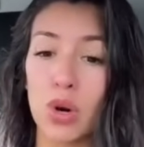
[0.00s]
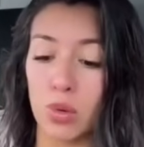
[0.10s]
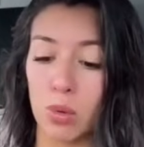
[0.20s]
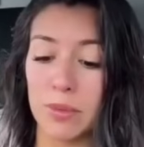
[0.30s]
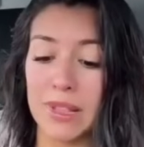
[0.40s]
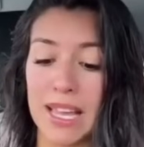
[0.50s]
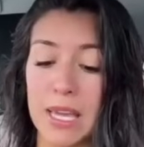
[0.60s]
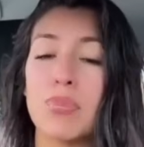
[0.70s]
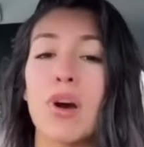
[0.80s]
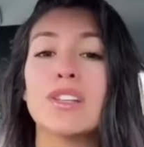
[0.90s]
the woman that he
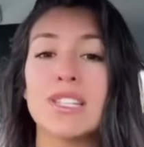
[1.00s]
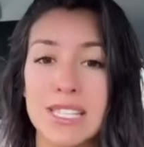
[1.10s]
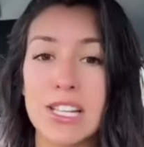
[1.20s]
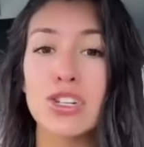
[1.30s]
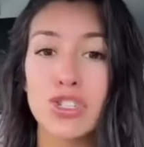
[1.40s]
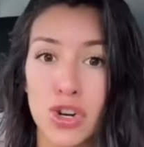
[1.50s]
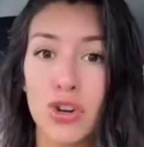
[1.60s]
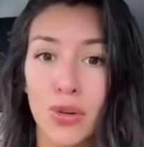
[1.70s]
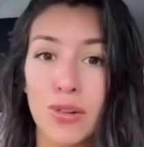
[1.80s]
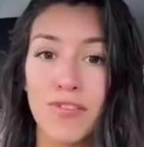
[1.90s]
brought to his inner
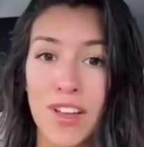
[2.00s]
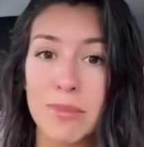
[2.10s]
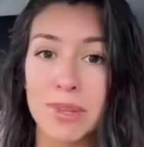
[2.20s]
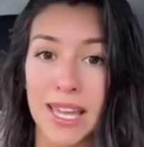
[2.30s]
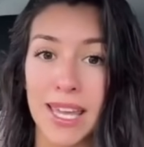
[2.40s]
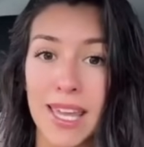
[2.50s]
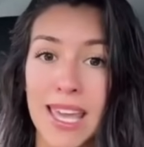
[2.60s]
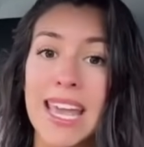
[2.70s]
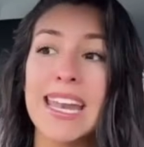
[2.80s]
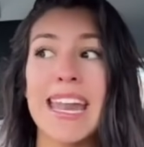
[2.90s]
circle and family,
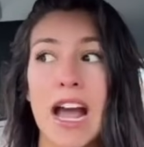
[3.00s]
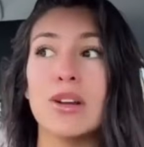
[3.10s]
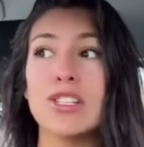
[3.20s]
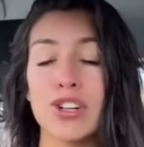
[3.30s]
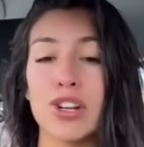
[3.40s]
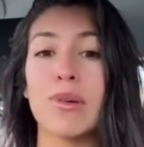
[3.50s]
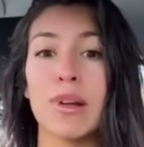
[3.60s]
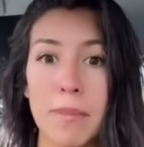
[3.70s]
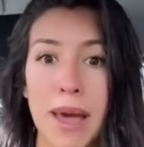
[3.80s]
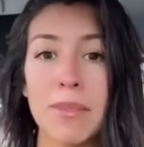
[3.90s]
now he's turning around
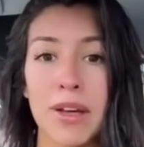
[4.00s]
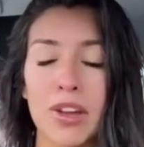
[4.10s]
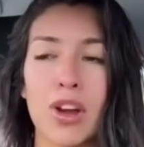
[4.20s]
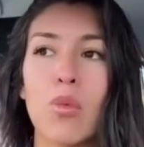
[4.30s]
and bad mouthing her.